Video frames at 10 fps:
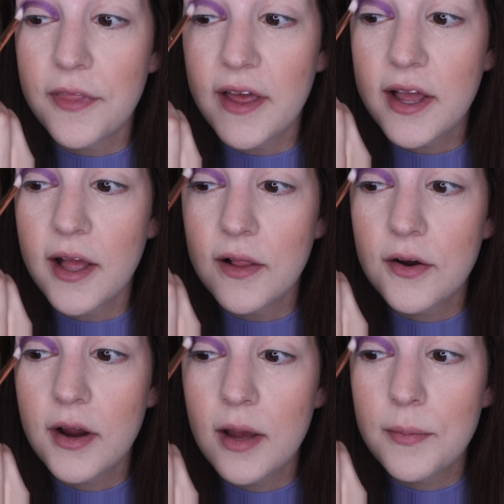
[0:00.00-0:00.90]
that
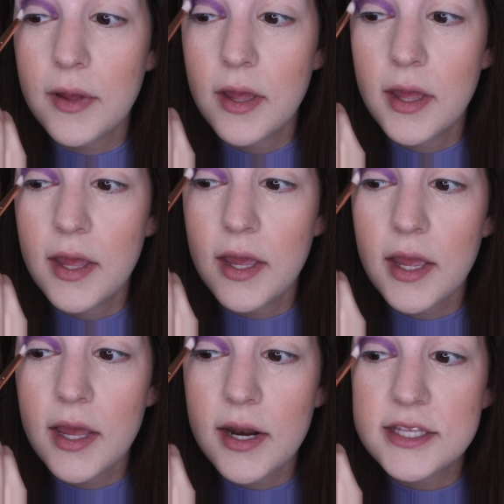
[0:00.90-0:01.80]
color up.
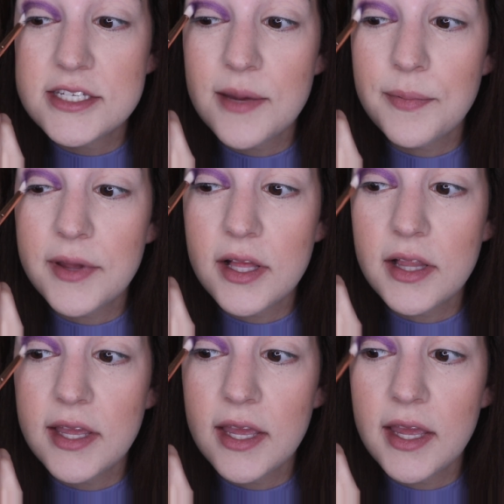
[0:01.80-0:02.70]
And I
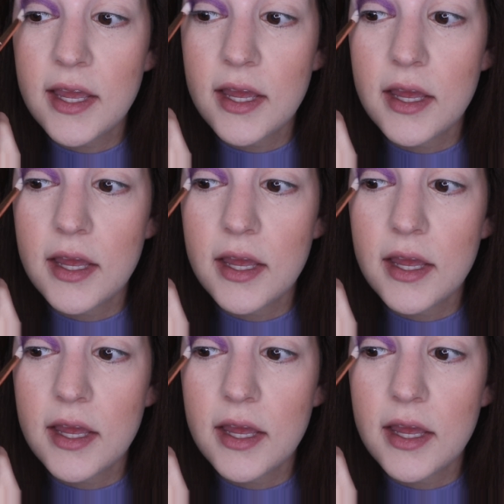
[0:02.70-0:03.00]
typically,